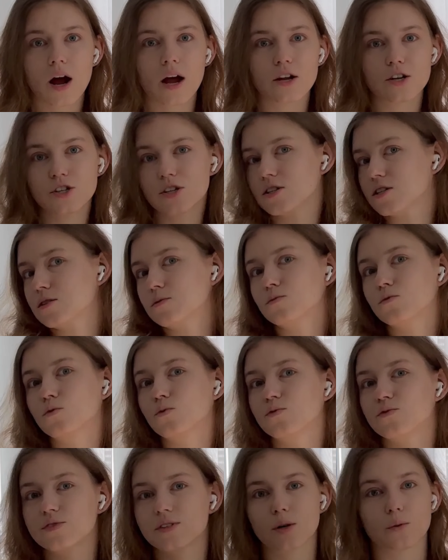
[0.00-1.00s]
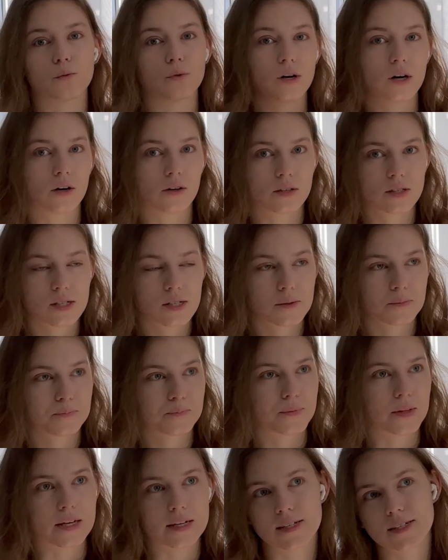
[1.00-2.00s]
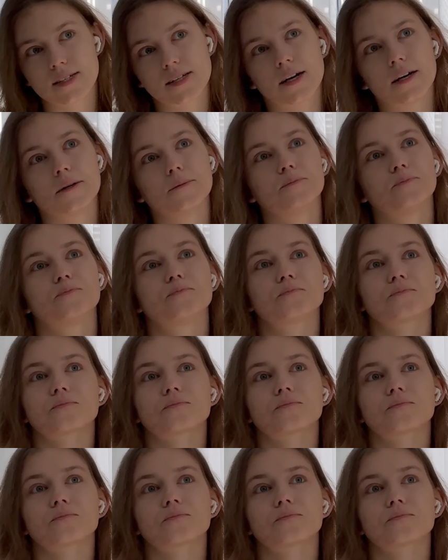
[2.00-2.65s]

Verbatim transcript: I just move somewhere else next time.